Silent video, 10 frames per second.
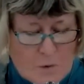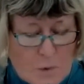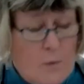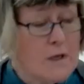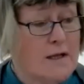
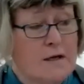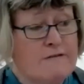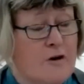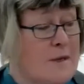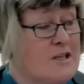We will
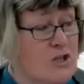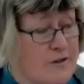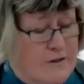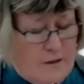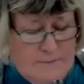learn from each
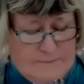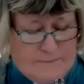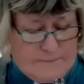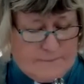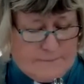other,
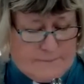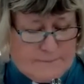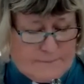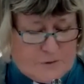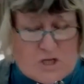
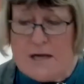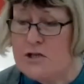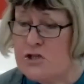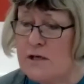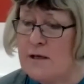
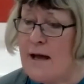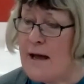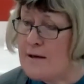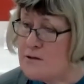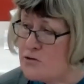changing
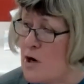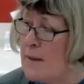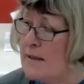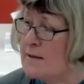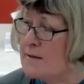and
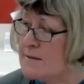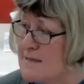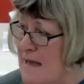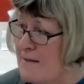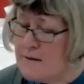growing
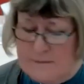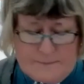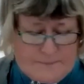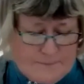together.